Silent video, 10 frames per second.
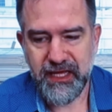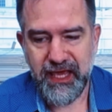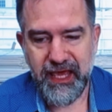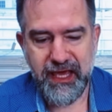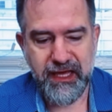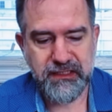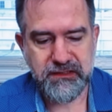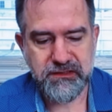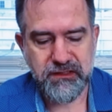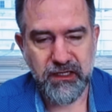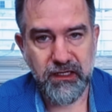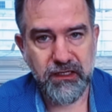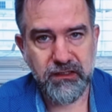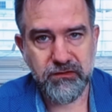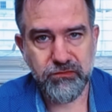and
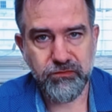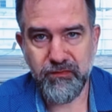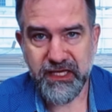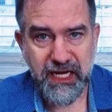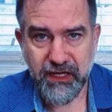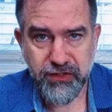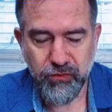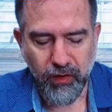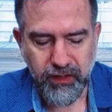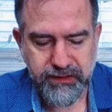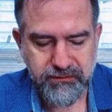make it how you want.